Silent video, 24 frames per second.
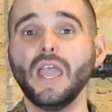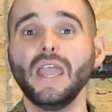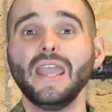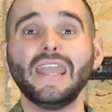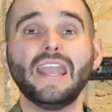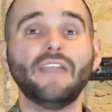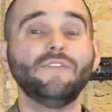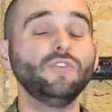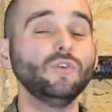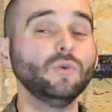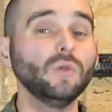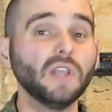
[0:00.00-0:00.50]

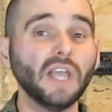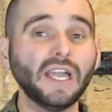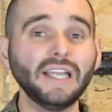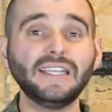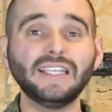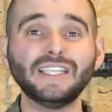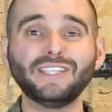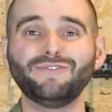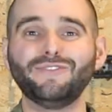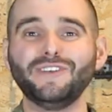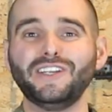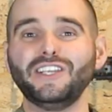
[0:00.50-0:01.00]
If you like
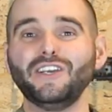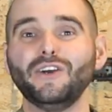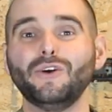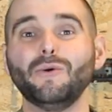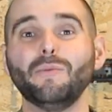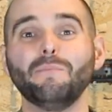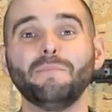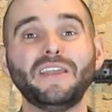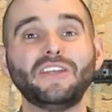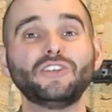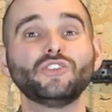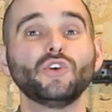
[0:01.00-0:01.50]
this video,
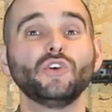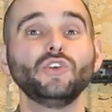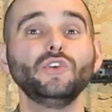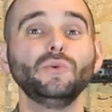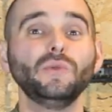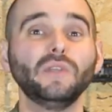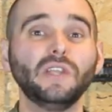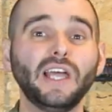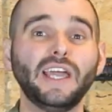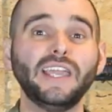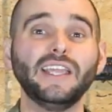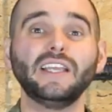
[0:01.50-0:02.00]
make sure you
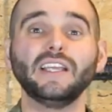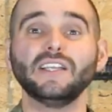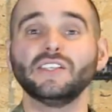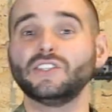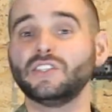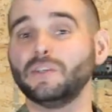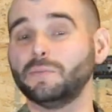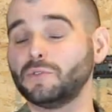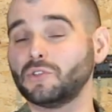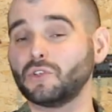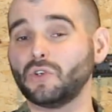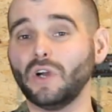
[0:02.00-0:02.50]
like,
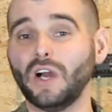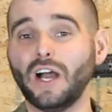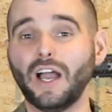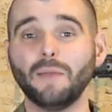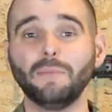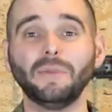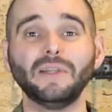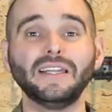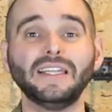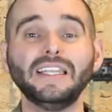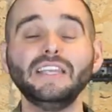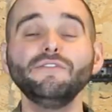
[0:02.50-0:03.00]
subscribe,
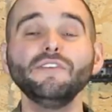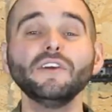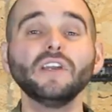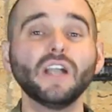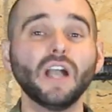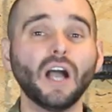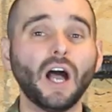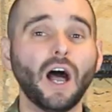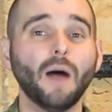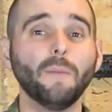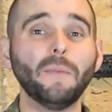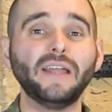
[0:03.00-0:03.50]
leave a
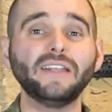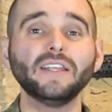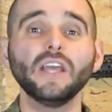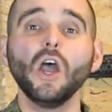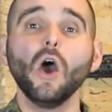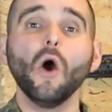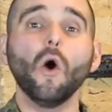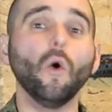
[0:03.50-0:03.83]
comment,